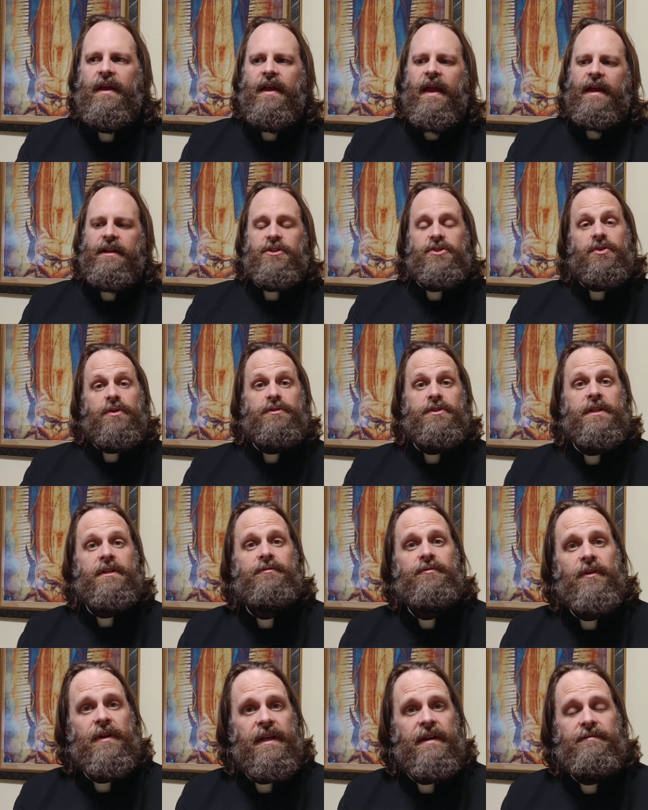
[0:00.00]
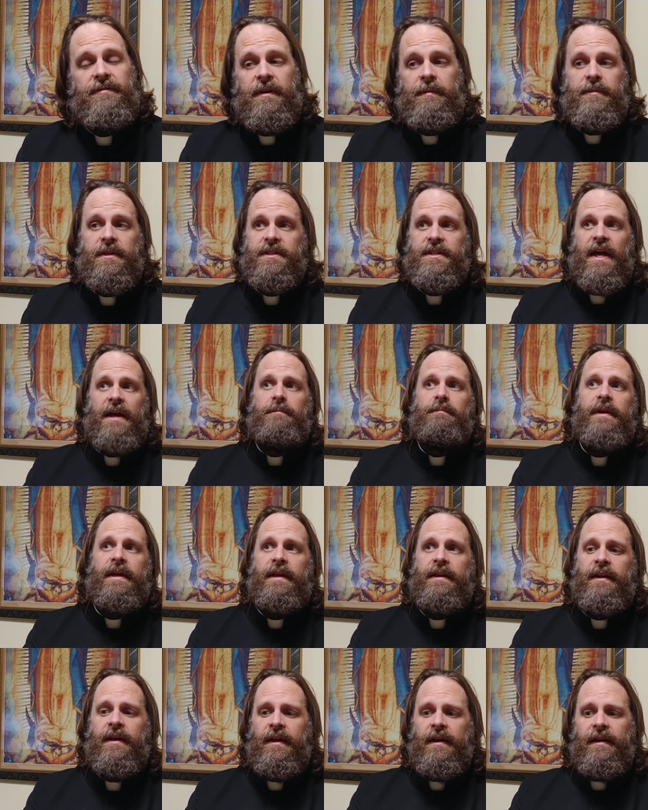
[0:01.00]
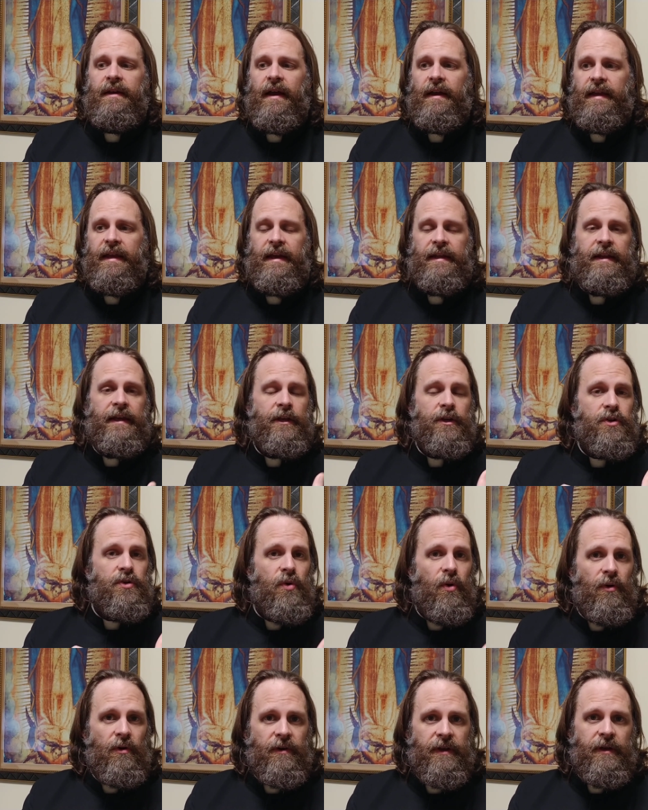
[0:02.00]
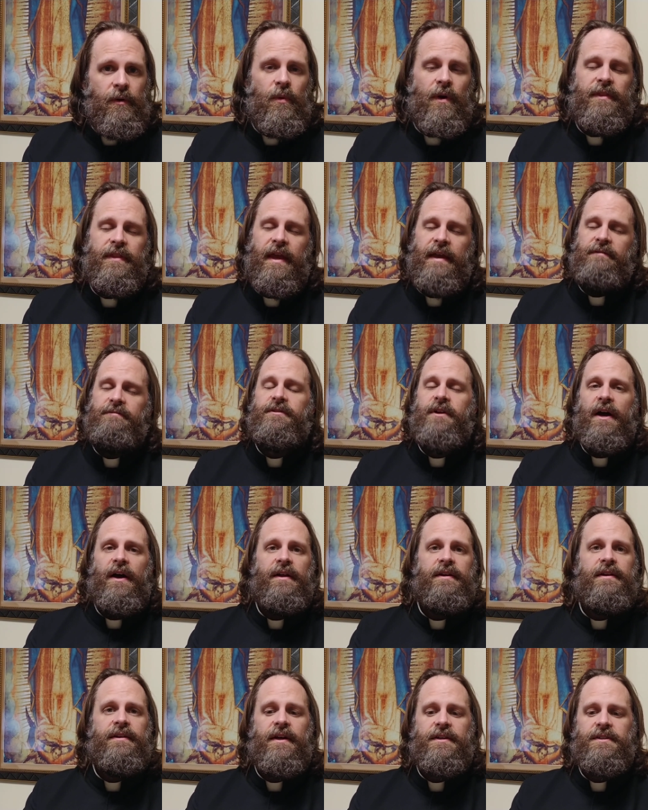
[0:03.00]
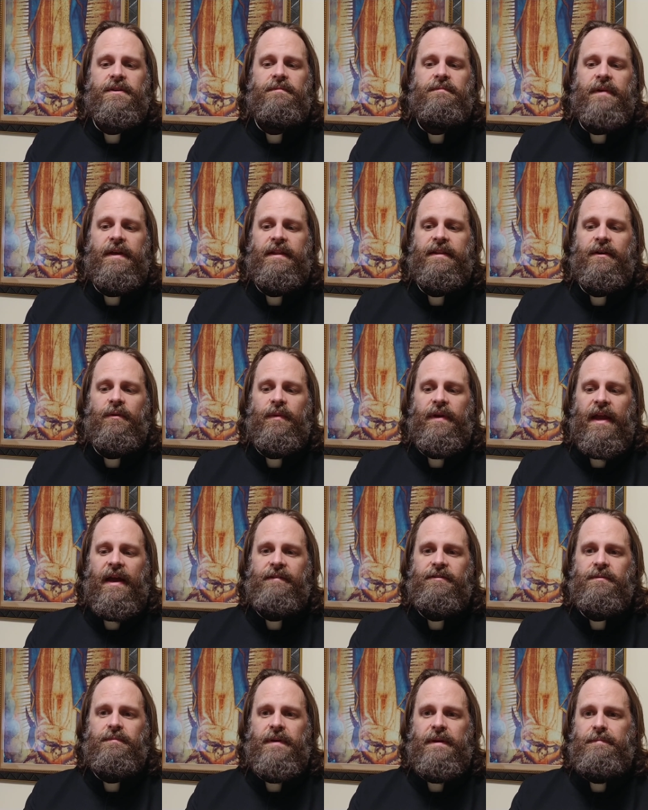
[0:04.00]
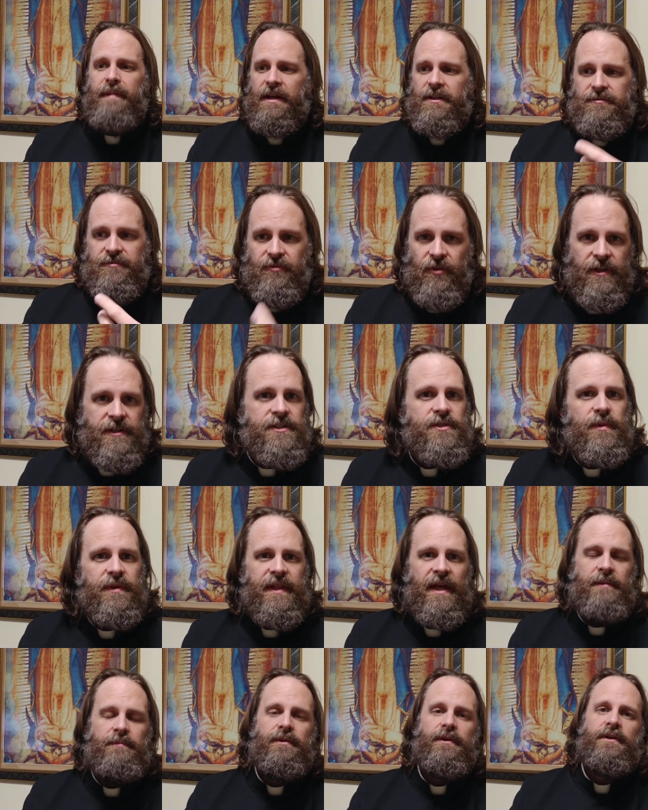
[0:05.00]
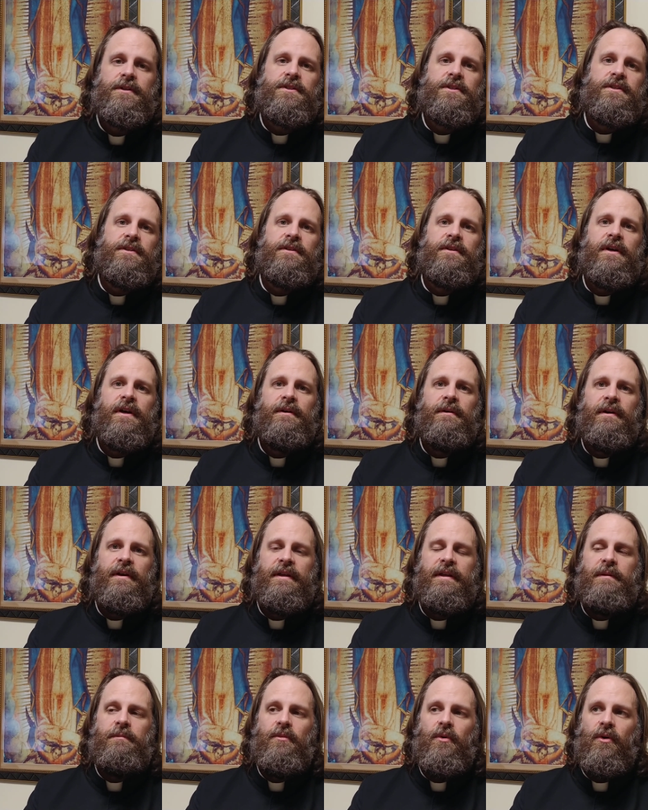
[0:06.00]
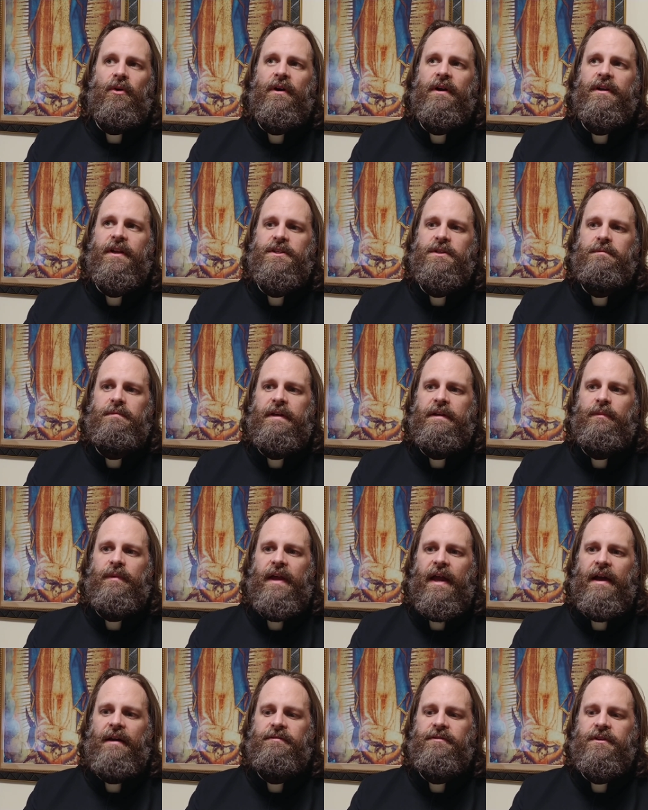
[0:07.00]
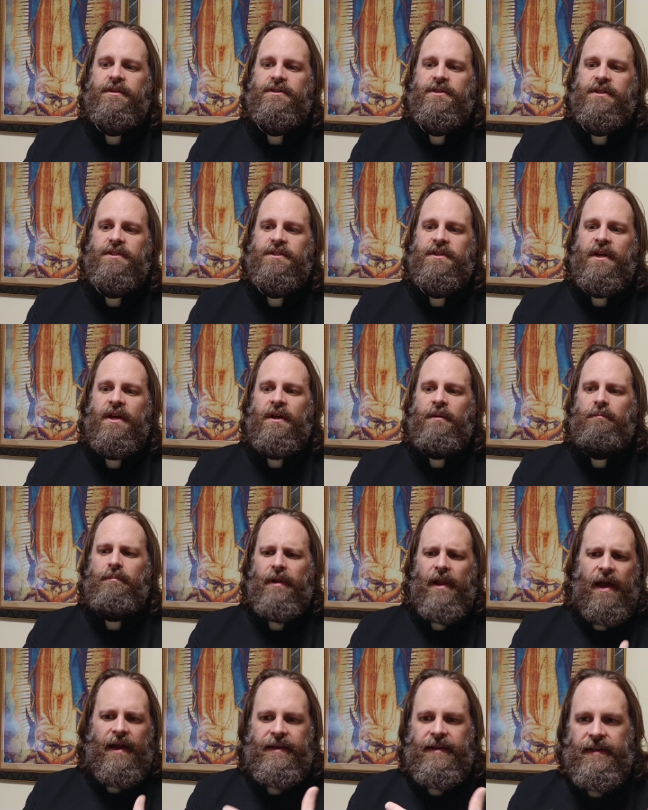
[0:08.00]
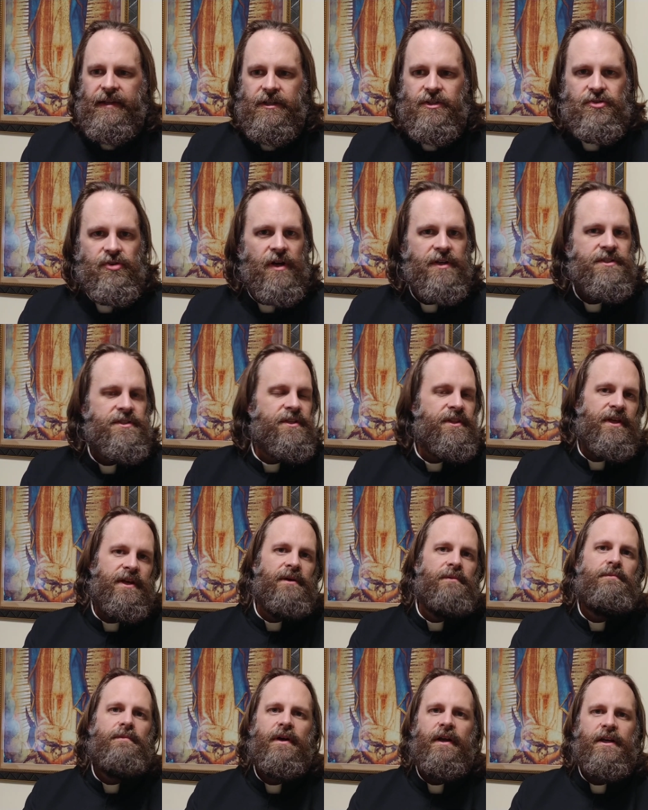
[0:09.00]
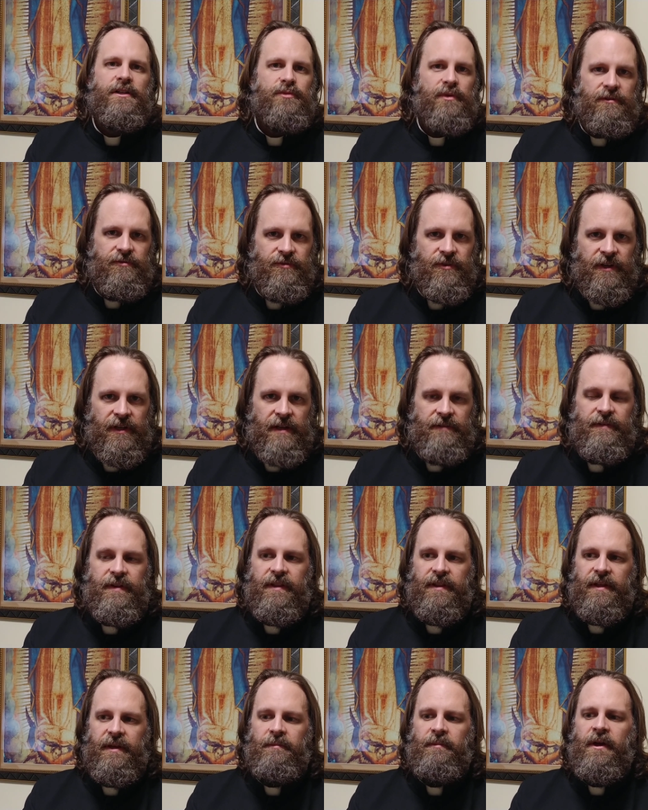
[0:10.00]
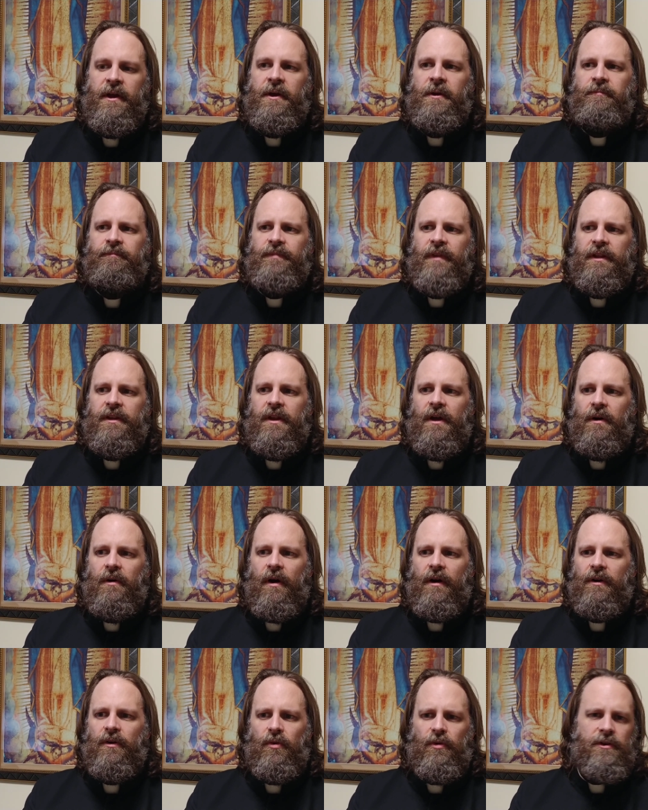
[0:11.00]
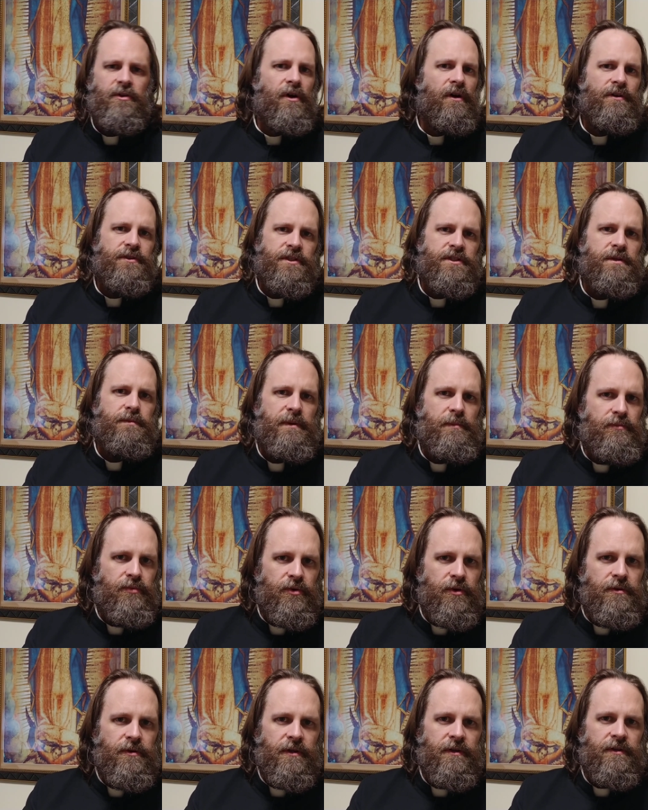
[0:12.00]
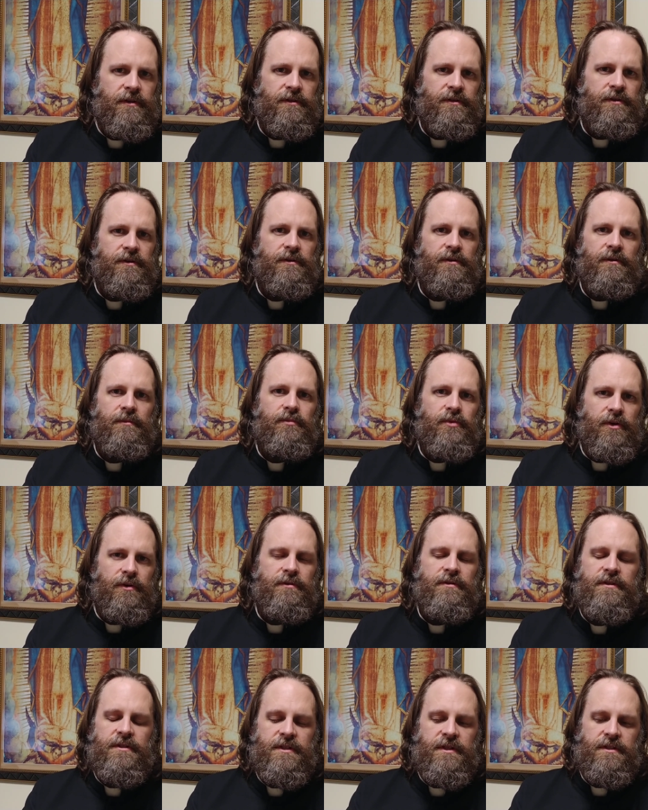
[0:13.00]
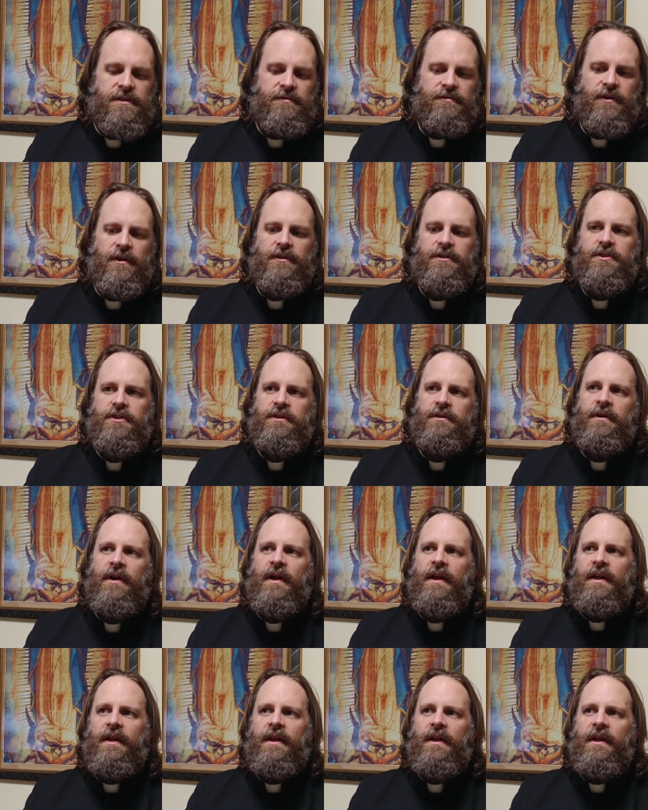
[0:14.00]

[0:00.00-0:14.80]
And choosing to forgive them does not mean, again, ignoring what they've done. It doesn't mean that we have to be best friends with that person uh, anymore. It doesn't mean we have to just blindly trust them because we've forgiven them. No, our Lord calls us to be prudent too. Prudence is a virtue.